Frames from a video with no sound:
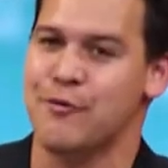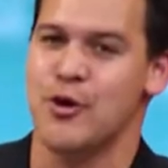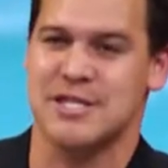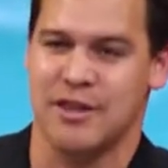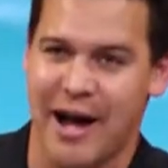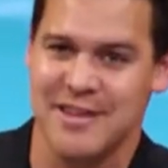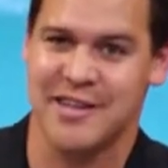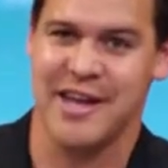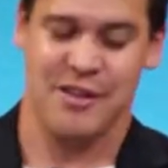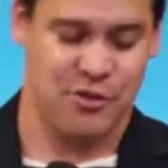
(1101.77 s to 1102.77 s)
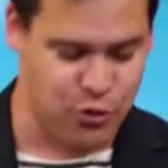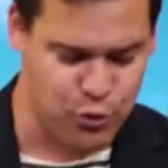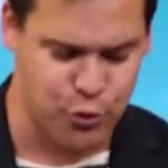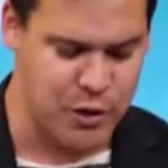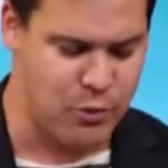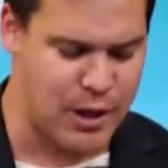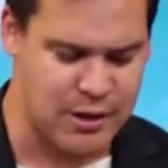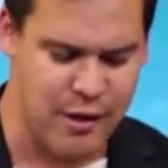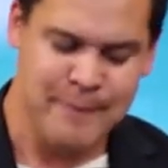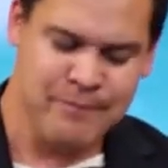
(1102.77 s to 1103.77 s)
verse 19 through
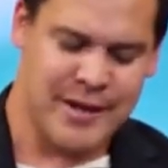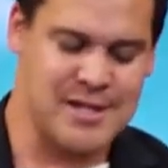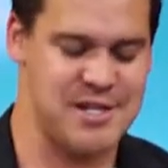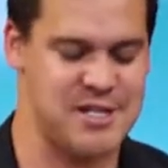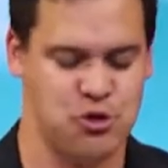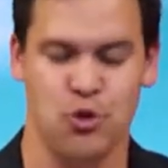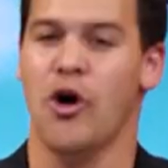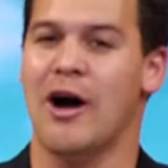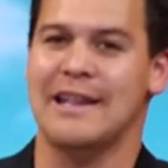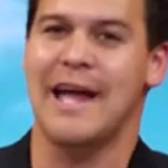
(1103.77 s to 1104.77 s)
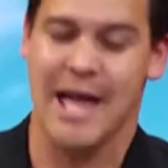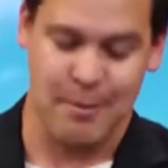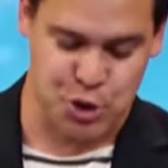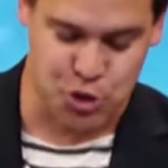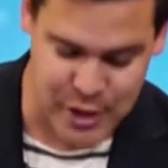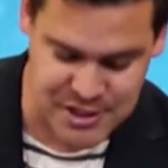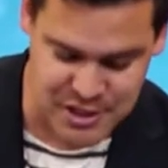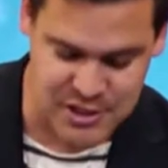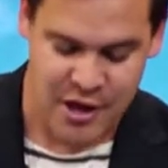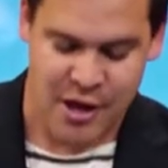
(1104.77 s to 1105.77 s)
21, it says, do not lay up
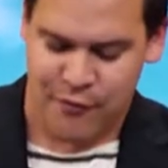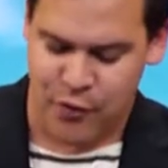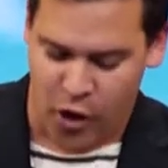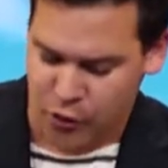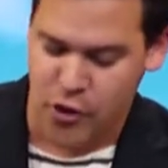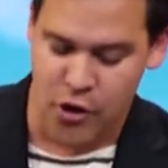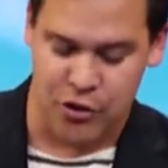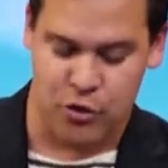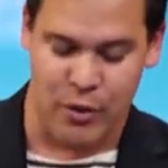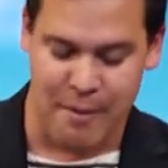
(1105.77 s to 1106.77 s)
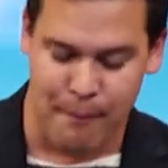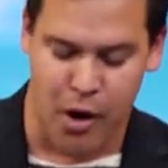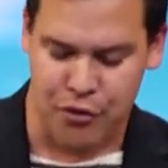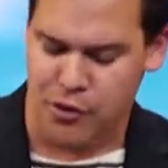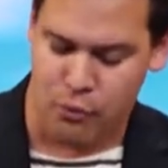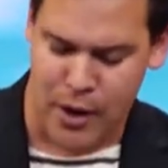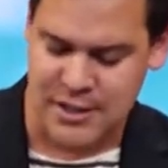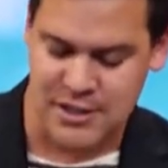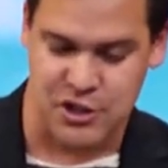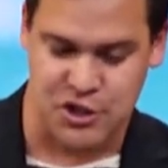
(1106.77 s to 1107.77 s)
treasures on earth where moth and
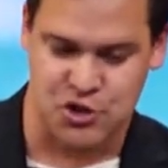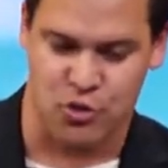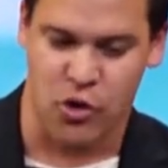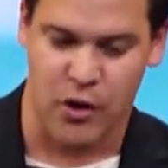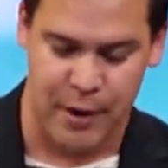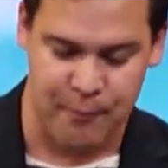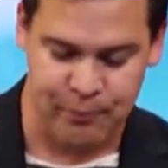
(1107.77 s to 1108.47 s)
rust destroy